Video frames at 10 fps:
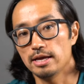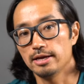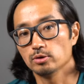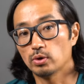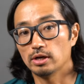
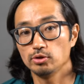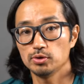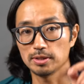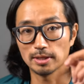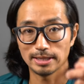is when I was
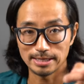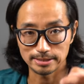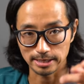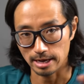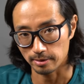using the lens
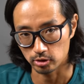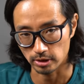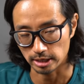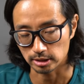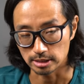that you're
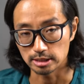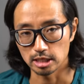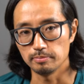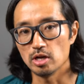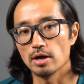actually
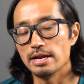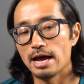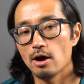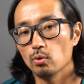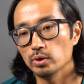seeing me on
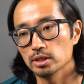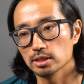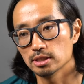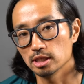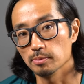now, which is
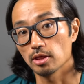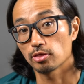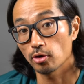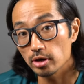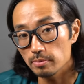a Sigma
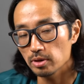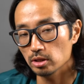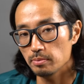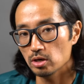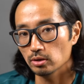
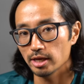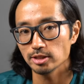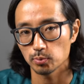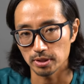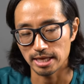30mm
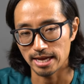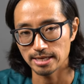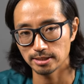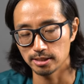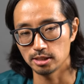lens with the
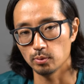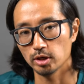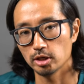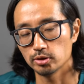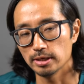
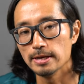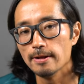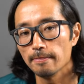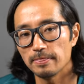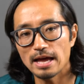A6100.
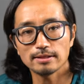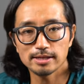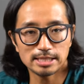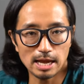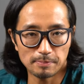That
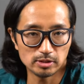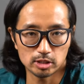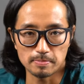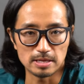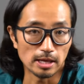lens happens
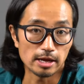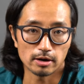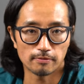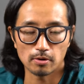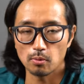to be
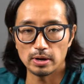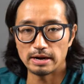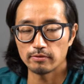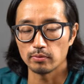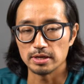lighter for whatever